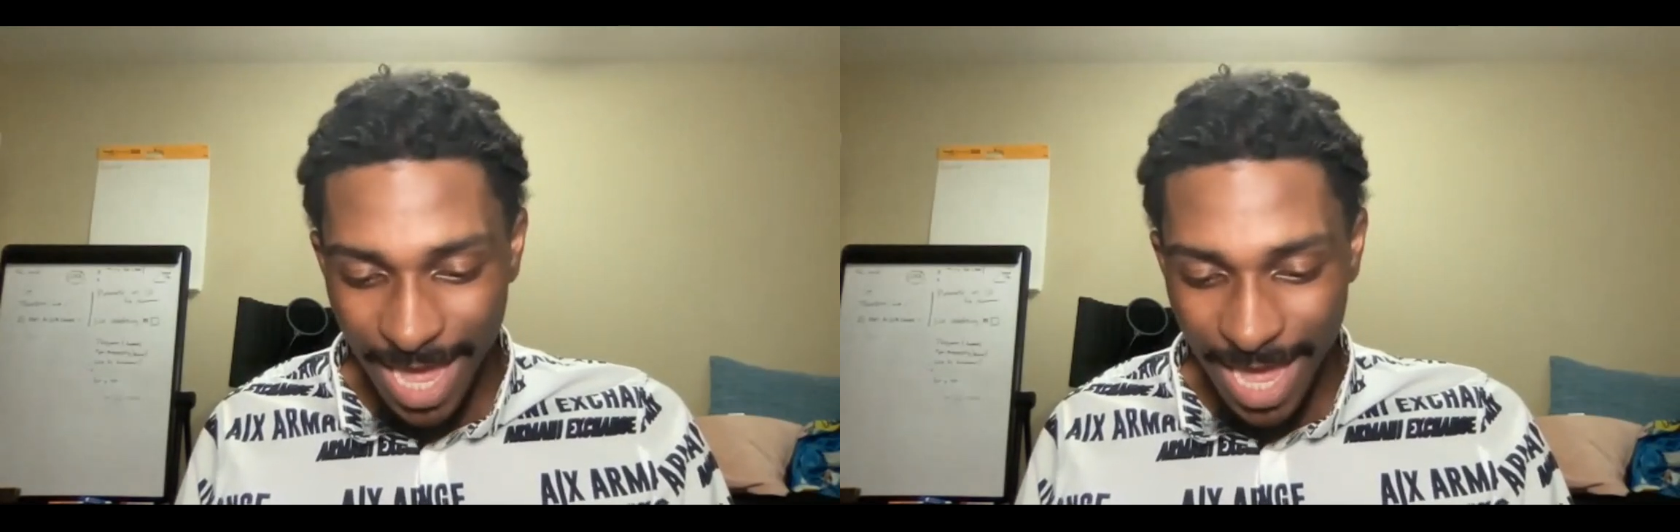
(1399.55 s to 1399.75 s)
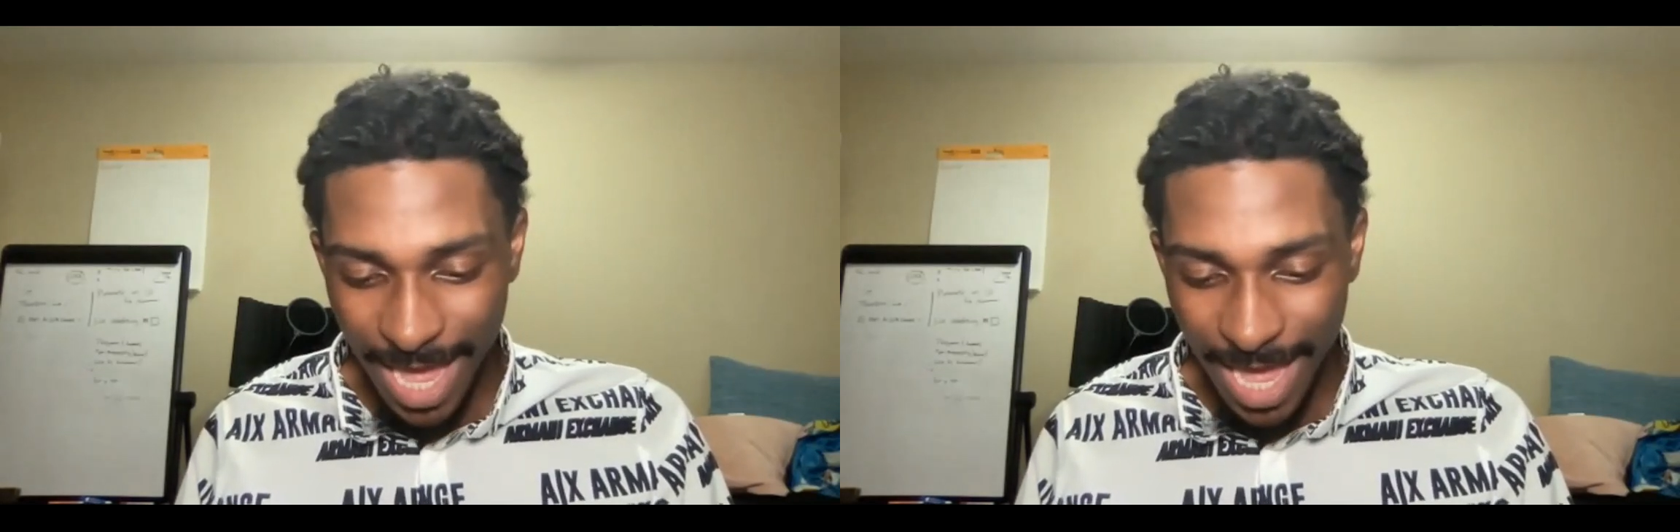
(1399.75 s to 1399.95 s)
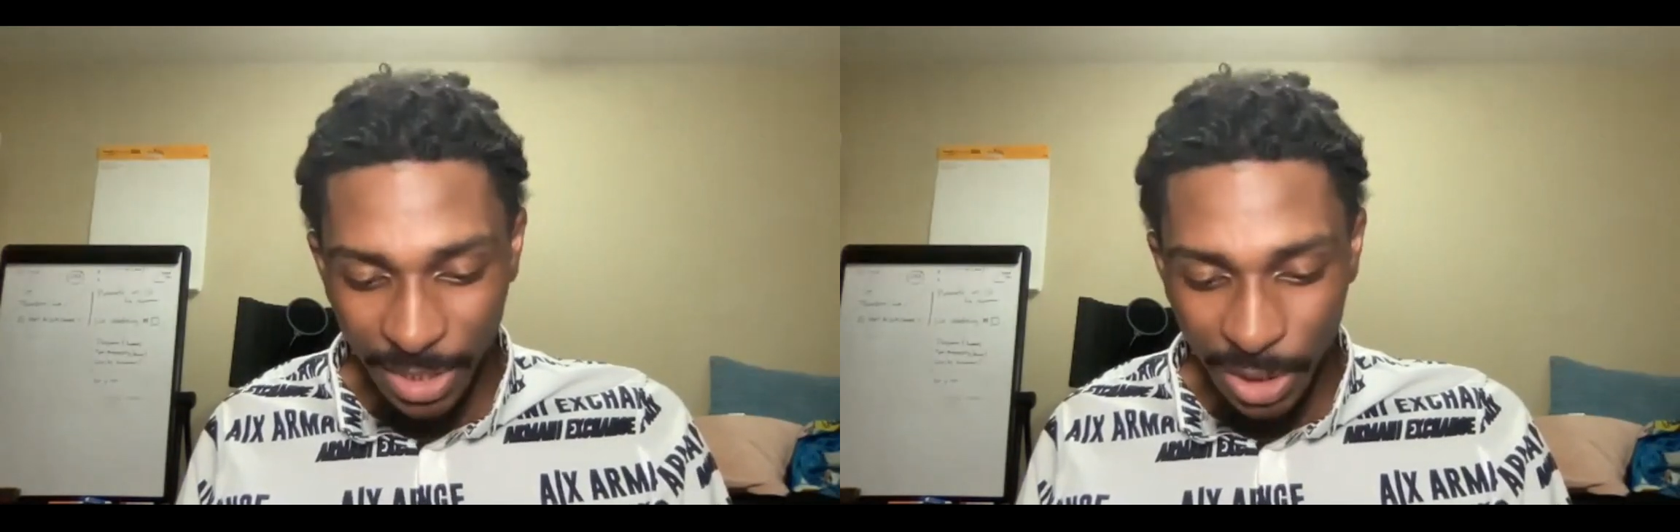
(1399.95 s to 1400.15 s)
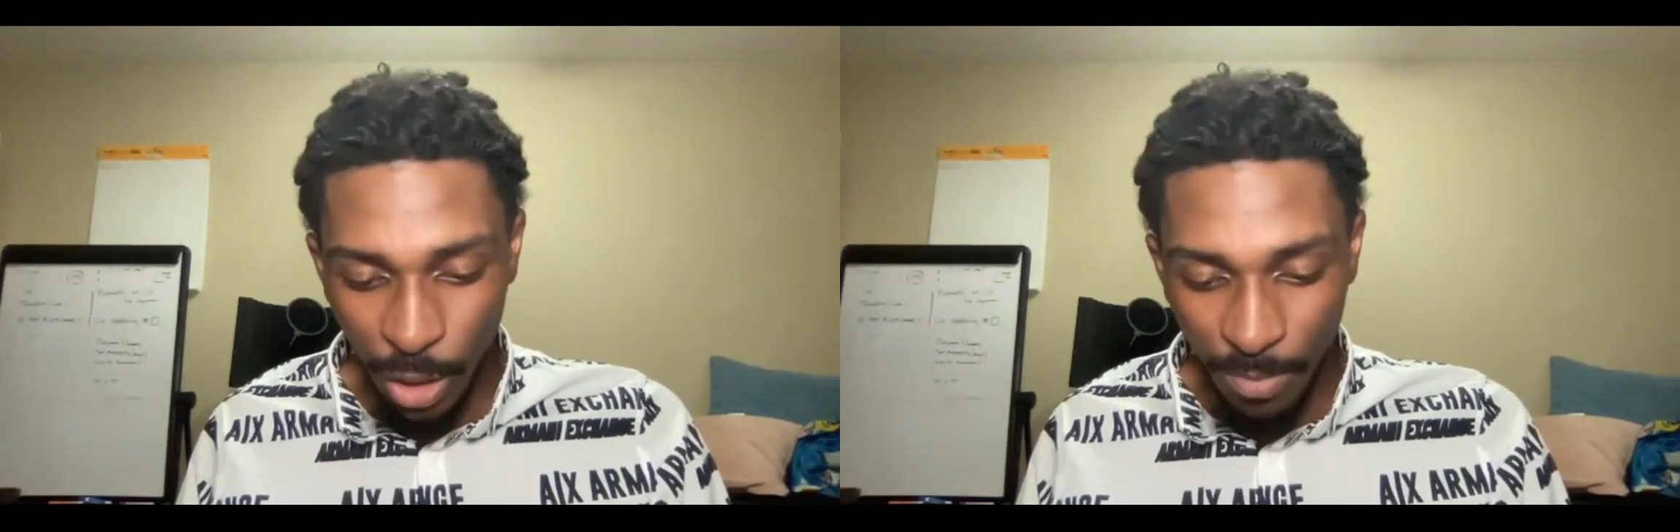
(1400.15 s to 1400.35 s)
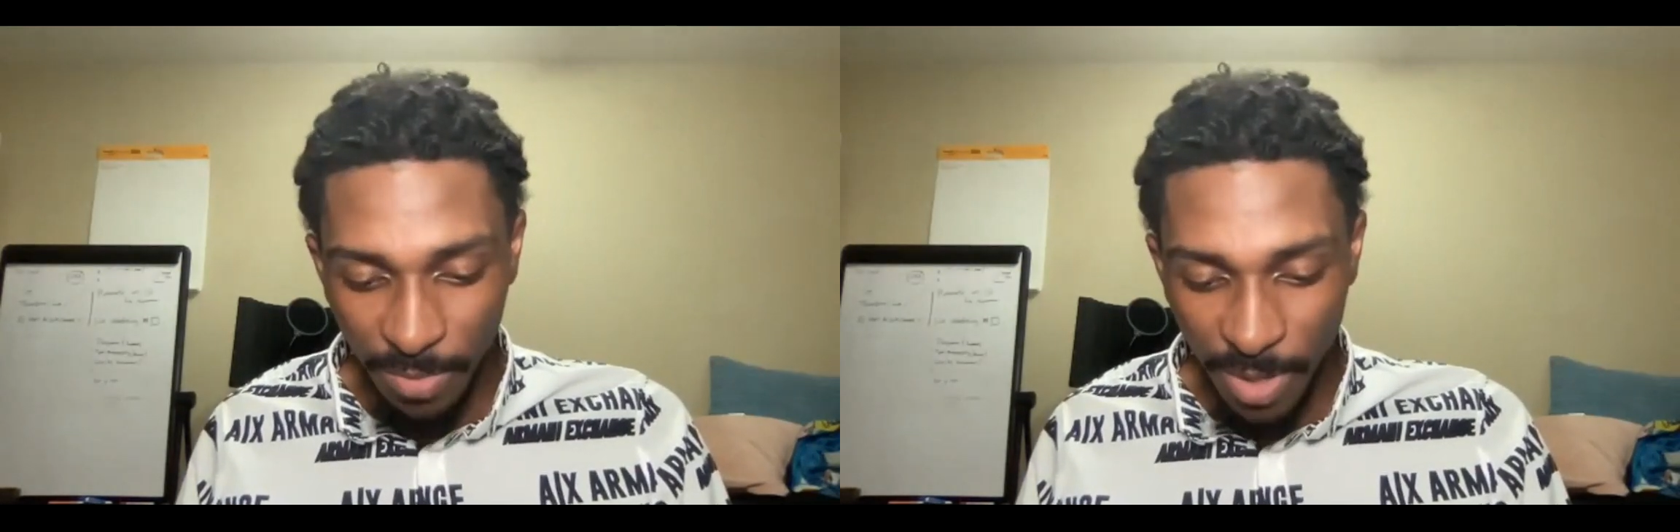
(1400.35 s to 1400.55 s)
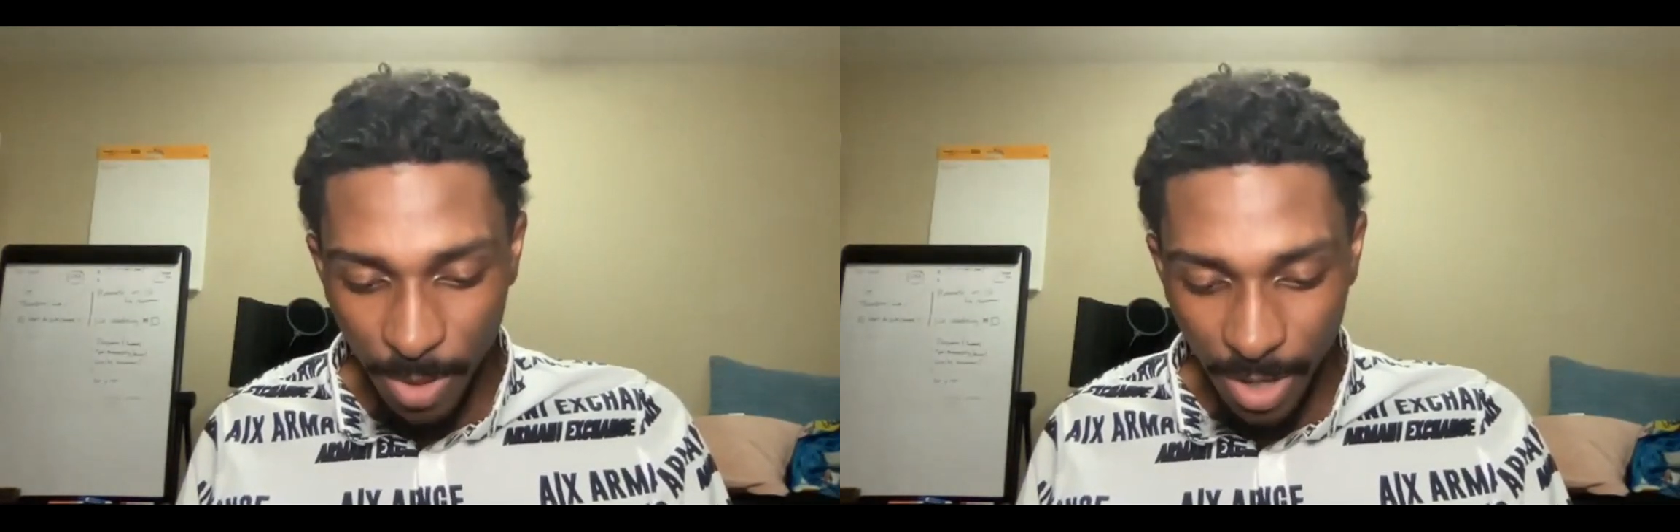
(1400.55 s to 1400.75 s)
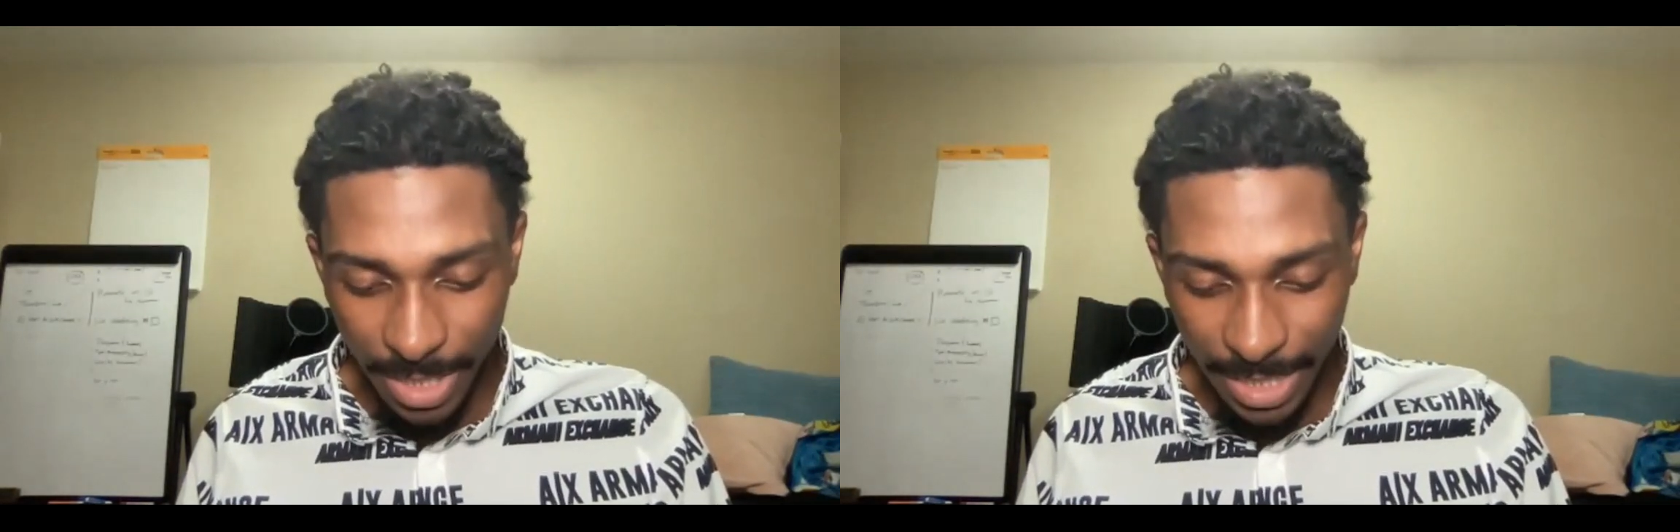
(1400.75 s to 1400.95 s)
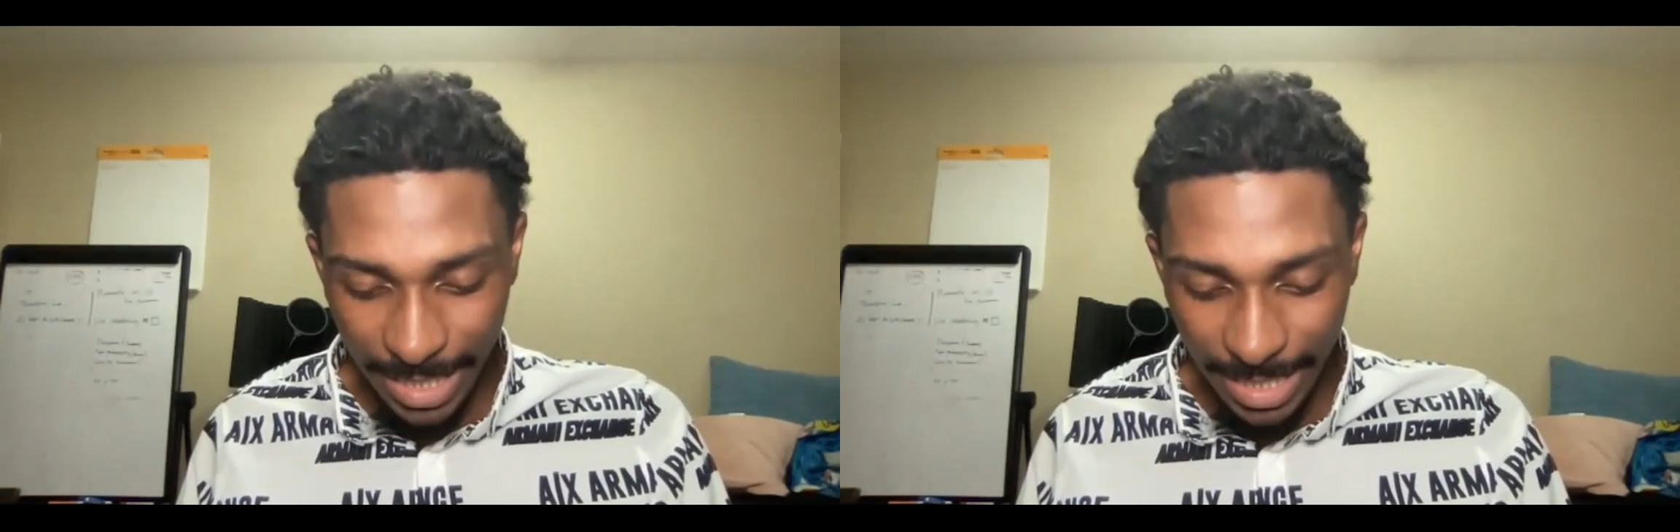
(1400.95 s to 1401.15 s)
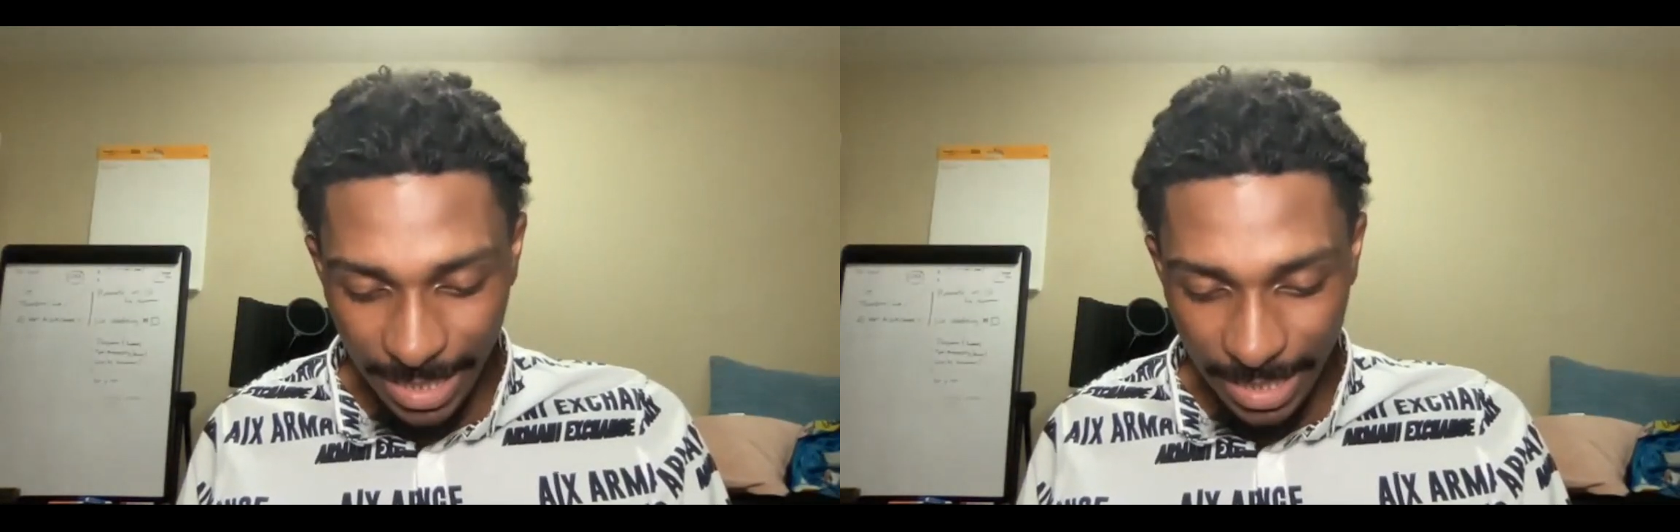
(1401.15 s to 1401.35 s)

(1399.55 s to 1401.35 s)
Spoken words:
because so many people are going to get